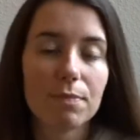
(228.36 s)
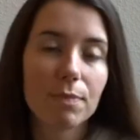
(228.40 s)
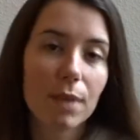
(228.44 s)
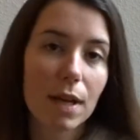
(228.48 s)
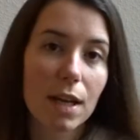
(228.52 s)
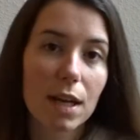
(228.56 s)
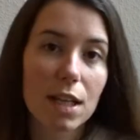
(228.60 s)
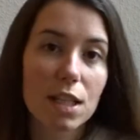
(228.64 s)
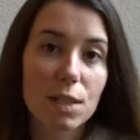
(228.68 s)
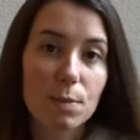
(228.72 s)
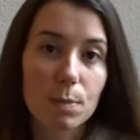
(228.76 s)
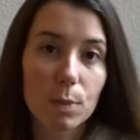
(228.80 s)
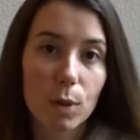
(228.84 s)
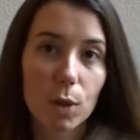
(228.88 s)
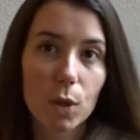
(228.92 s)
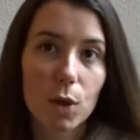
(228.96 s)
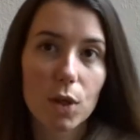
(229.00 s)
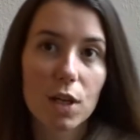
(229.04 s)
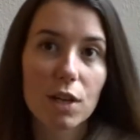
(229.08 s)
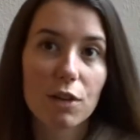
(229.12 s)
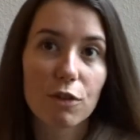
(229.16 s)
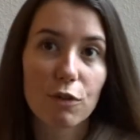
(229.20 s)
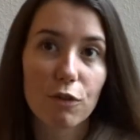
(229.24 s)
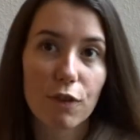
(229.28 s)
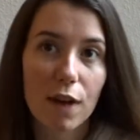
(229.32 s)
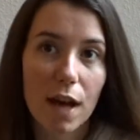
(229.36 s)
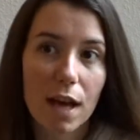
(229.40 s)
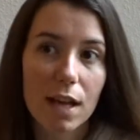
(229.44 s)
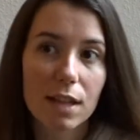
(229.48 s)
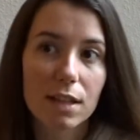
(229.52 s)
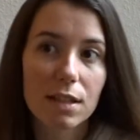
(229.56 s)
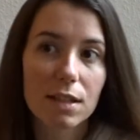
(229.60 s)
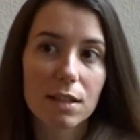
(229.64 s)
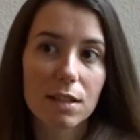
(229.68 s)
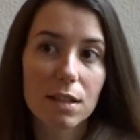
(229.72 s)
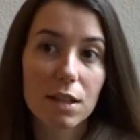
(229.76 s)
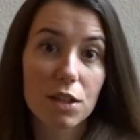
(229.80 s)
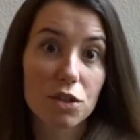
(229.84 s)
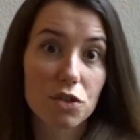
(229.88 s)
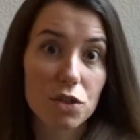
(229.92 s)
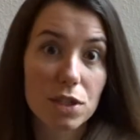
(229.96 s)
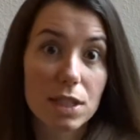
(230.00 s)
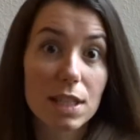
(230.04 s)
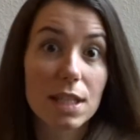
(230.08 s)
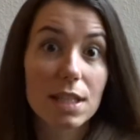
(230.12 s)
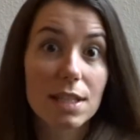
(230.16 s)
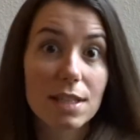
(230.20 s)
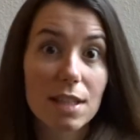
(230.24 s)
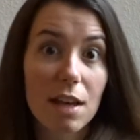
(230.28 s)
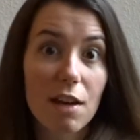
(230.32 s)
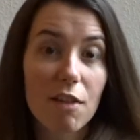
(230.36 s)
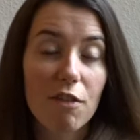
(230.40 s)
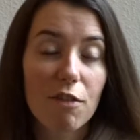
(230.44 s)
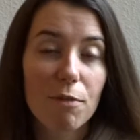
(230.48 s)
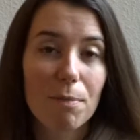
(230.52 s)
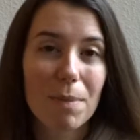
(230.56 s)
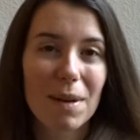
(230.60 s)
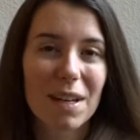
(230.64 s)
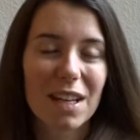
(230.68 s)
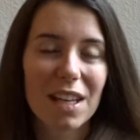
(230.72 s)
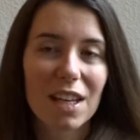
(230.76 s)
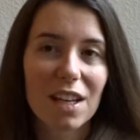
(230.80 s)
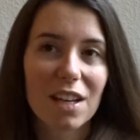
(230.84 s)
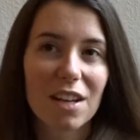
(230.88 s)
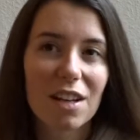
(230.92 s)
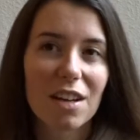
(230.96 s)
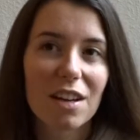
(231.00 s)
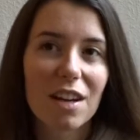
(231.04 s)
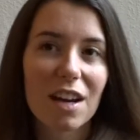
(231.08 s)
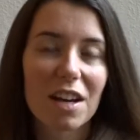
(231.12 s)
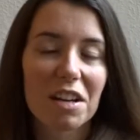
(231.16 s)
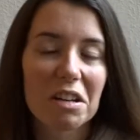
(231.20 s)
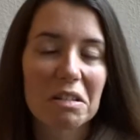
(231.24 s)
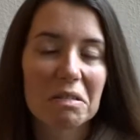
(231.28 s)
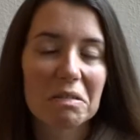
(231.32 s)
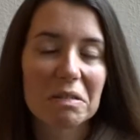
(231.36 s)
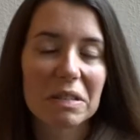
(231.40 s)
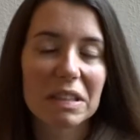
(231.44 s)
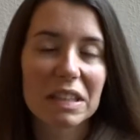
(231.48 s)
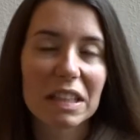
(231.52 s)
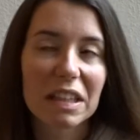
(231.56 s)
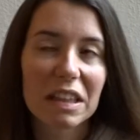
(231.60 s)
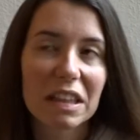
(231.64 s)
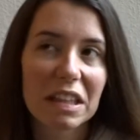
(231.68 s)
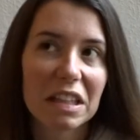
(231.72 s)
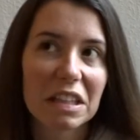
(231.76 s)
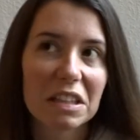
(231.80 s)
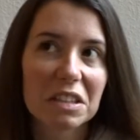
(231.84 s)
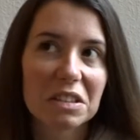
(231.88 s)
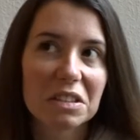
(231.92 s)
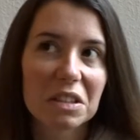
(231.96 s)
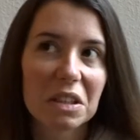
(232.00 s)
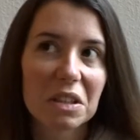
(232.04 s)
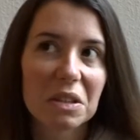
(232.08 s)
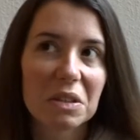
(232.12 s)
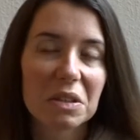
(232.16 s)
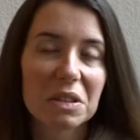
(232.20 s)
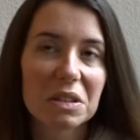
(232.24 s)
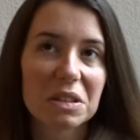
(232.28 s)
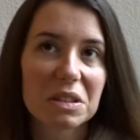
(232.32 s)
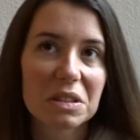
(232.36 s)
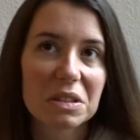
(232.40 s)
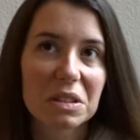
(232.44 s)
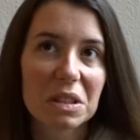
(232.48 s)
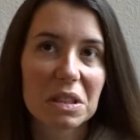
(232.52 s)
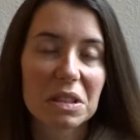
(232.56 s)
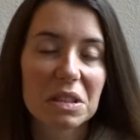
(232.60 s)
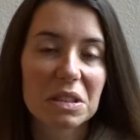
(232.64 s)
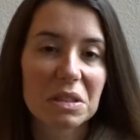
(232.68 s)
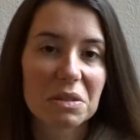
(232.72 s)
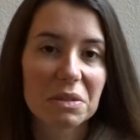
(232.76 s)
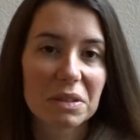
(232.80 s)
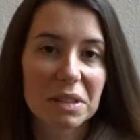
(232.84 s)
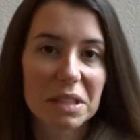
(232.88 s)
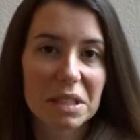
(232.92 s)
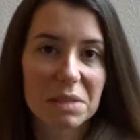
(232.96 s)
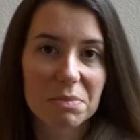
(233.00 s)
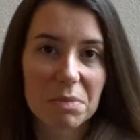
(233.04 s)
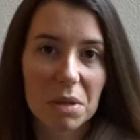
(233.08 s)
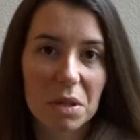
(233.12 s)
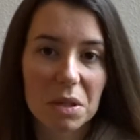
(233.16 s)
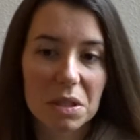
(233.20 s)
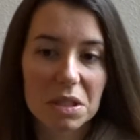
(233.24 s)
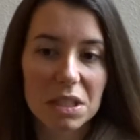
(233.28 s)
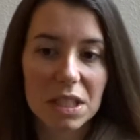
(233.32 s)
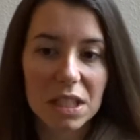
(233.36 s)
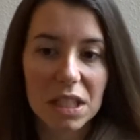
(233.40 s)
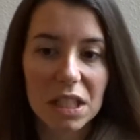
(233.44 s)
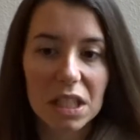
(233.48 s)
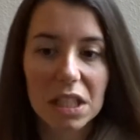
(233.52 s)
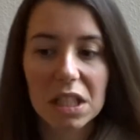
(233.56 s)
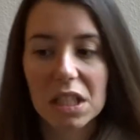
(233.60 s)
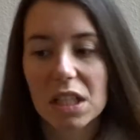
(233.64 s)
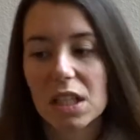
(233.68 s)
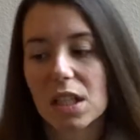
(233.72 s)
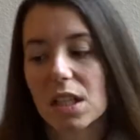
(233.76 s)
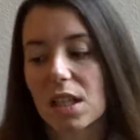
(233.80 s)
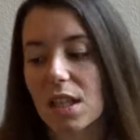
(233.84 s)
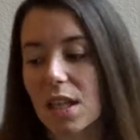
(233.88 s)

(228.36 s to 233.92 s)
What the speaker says: explore and find interesting stuff, but here I don't really think so. It's a really small city.